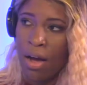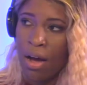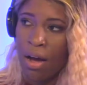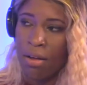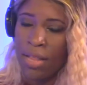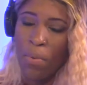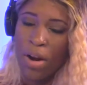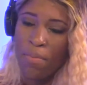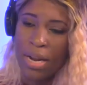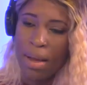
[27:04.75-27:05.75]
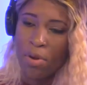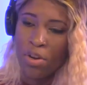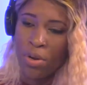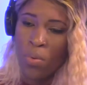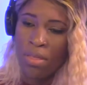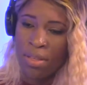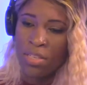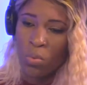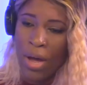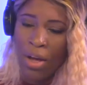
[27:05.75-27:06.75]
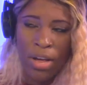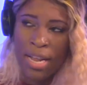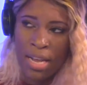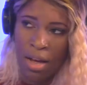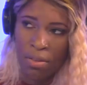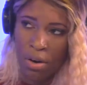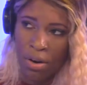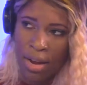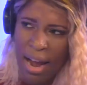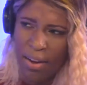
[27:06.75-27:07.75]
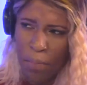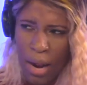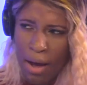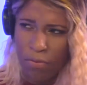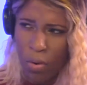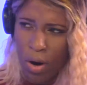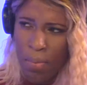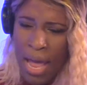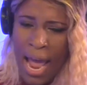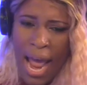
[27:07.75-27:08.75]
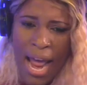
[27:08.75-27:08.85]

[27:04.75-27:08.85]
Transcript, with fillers: They wouldn't have been able to do it this way on any other kind of platform. 100%.